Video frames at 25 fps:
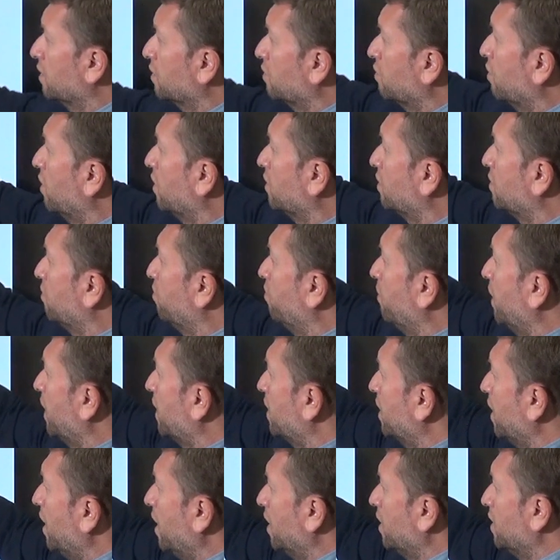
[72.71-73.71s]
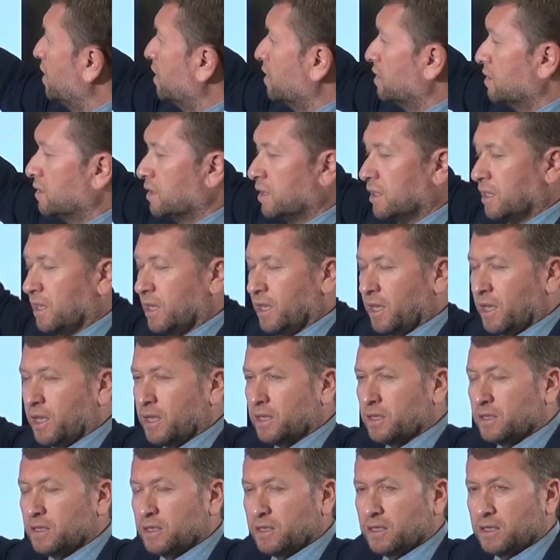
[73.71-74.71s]
quantum mechanics
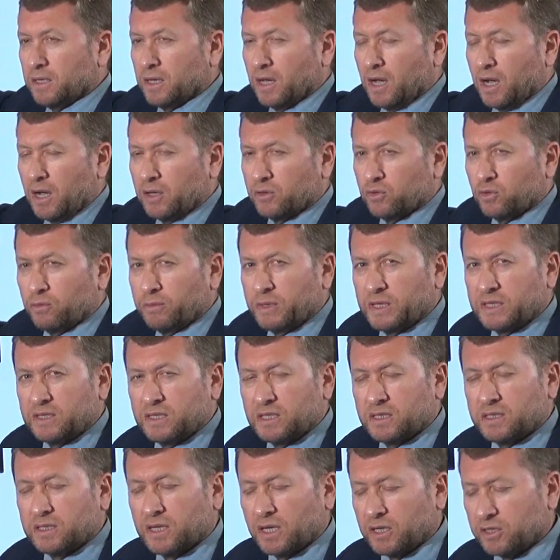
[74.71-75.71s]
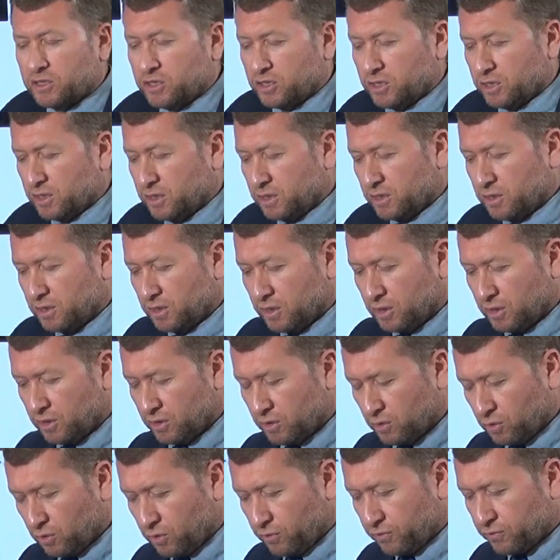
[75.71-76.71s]
and the atomic structure
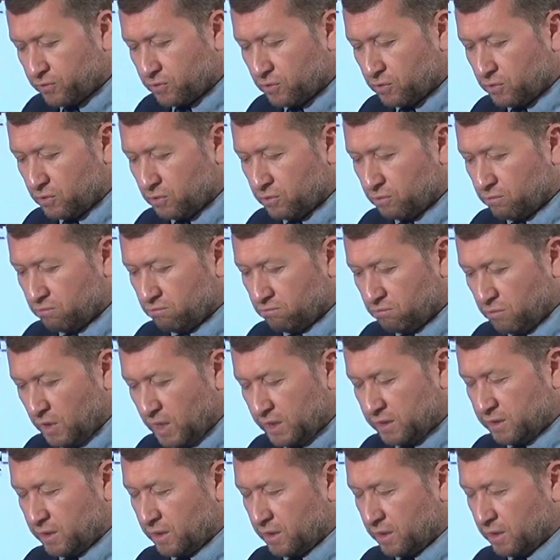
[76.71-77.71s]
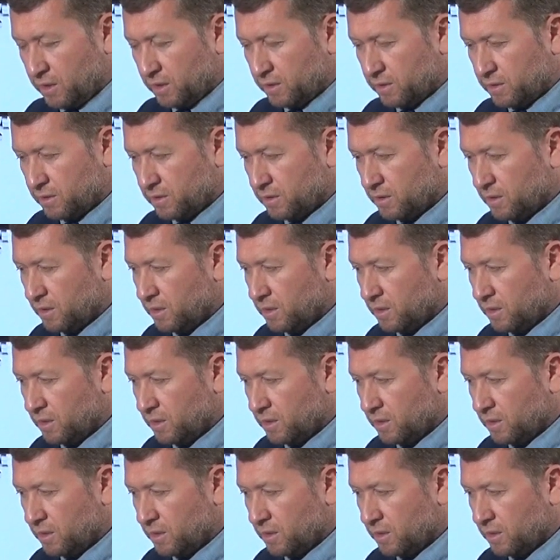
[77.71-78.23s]
of the materials.